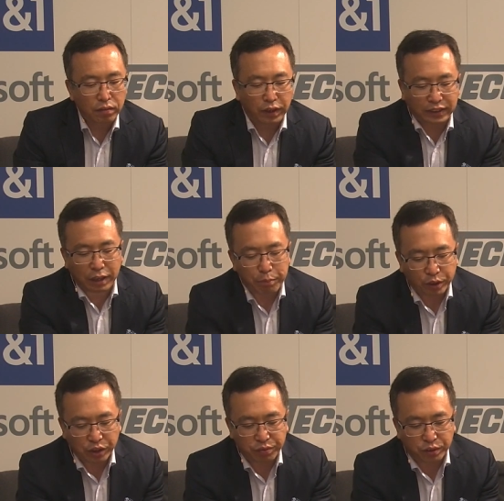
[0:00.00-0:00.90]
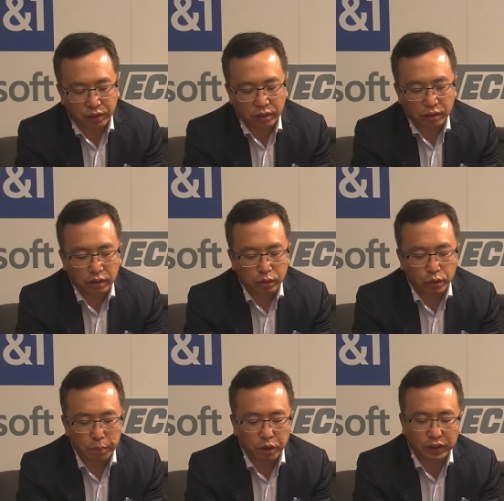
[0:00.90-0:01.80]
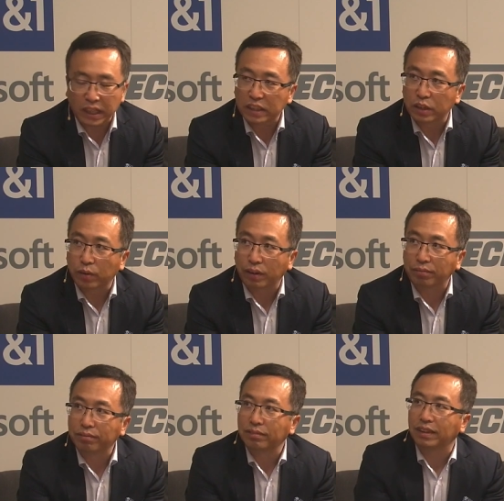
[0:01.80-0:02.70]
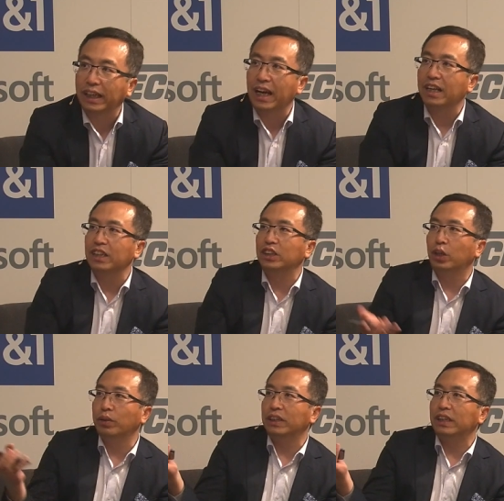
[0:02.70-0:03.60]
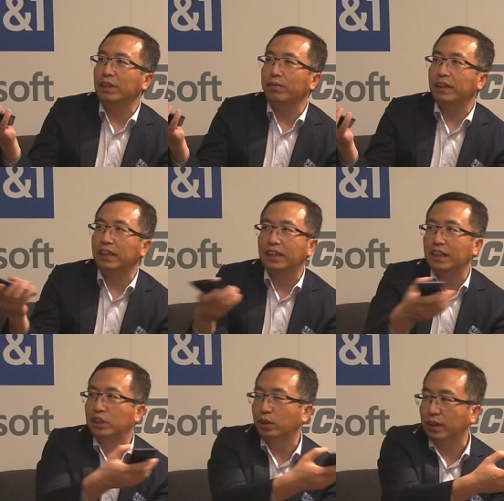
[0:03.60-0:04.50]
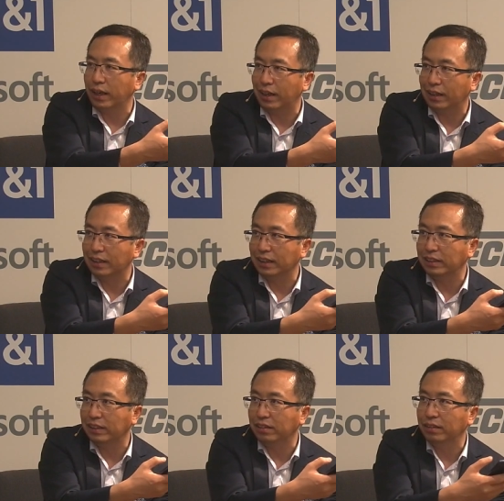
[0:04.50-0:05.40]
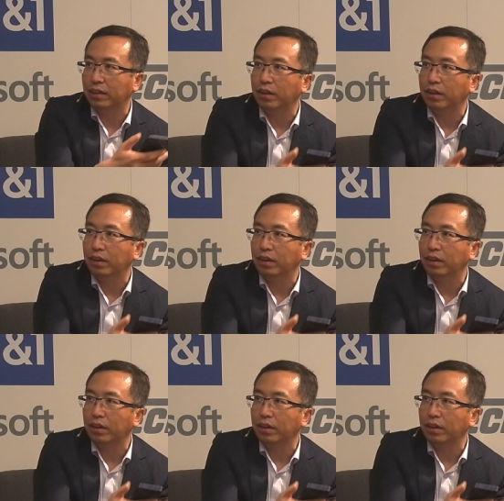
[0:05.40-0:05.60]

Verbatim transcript: For example, if a remote controller, they can control the TV, control the air conditioner.